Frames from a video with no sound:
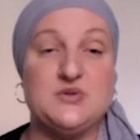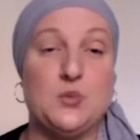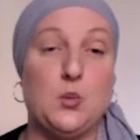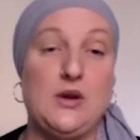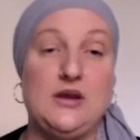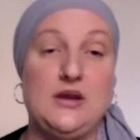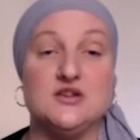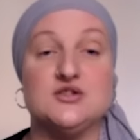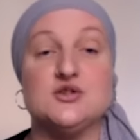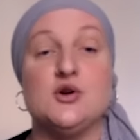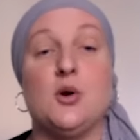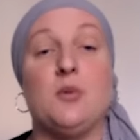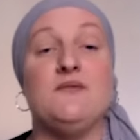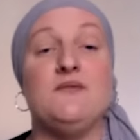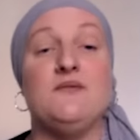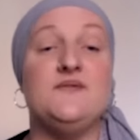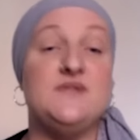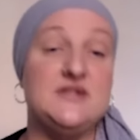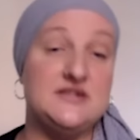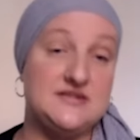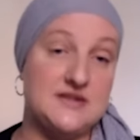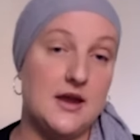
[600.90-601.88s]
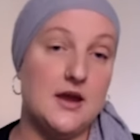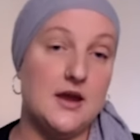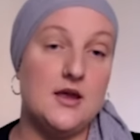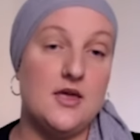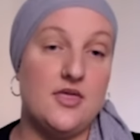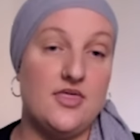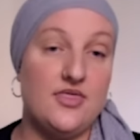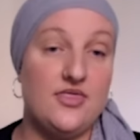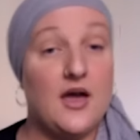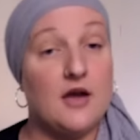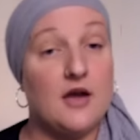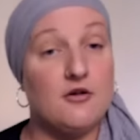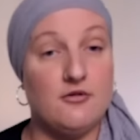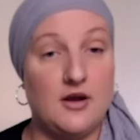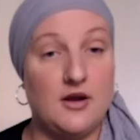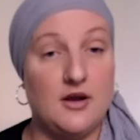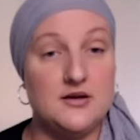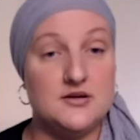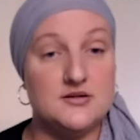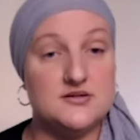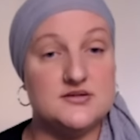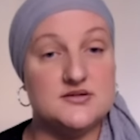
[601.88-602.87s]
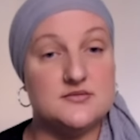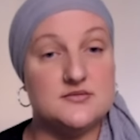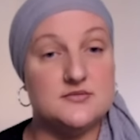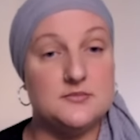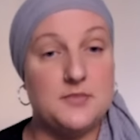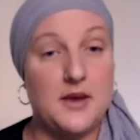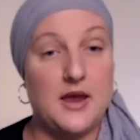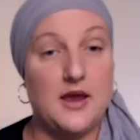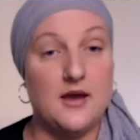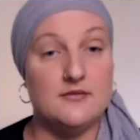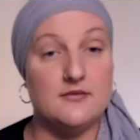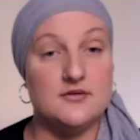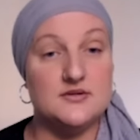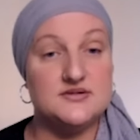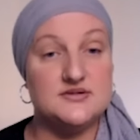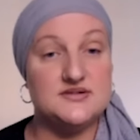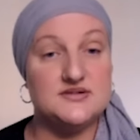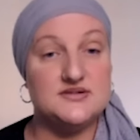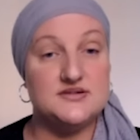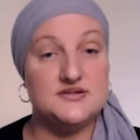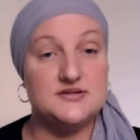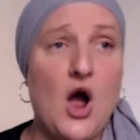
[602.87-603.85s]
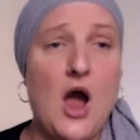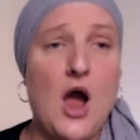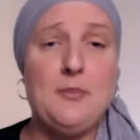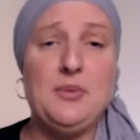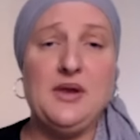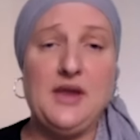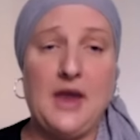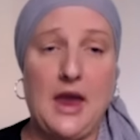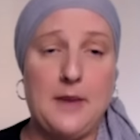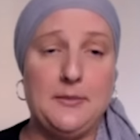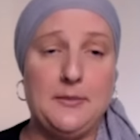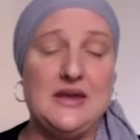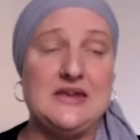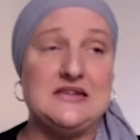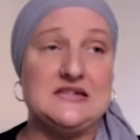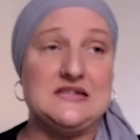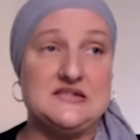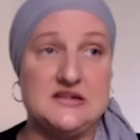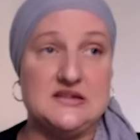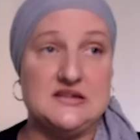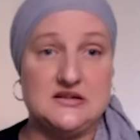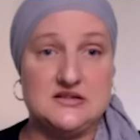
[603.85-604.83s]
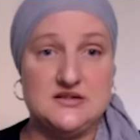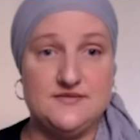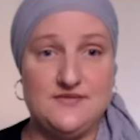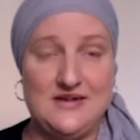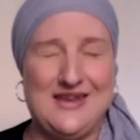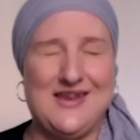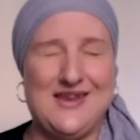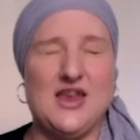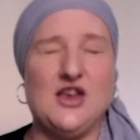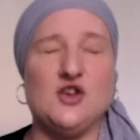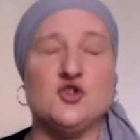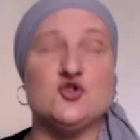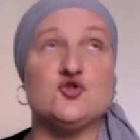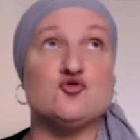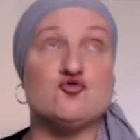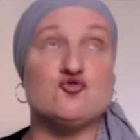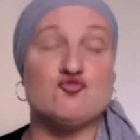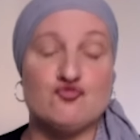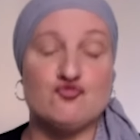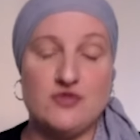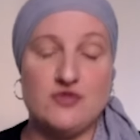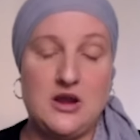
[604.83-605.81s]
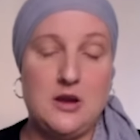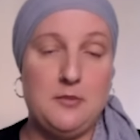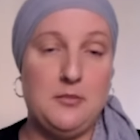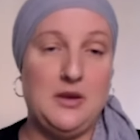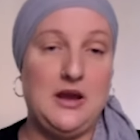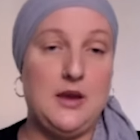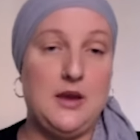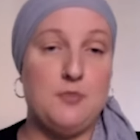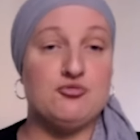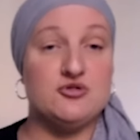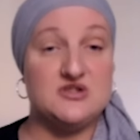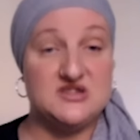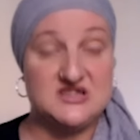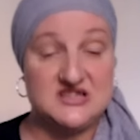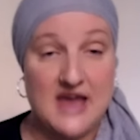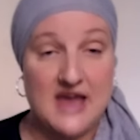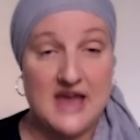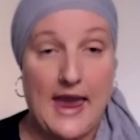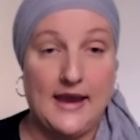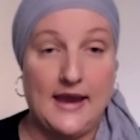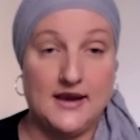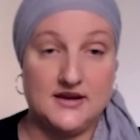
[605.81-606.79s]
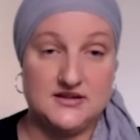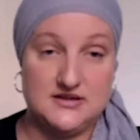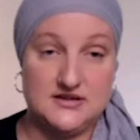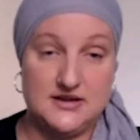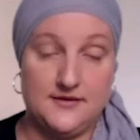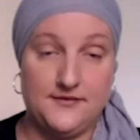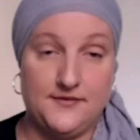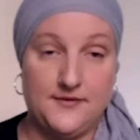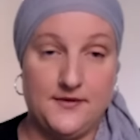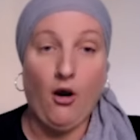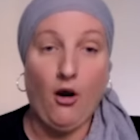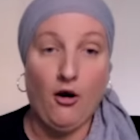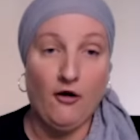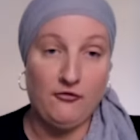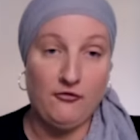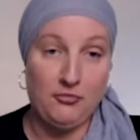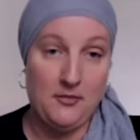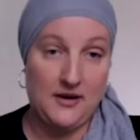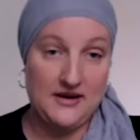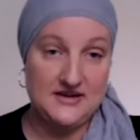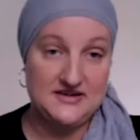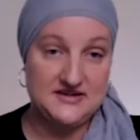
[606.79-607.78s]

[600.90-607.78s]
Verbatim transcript: a week to go and visit their grandparents. I became instinctively extremely protective of my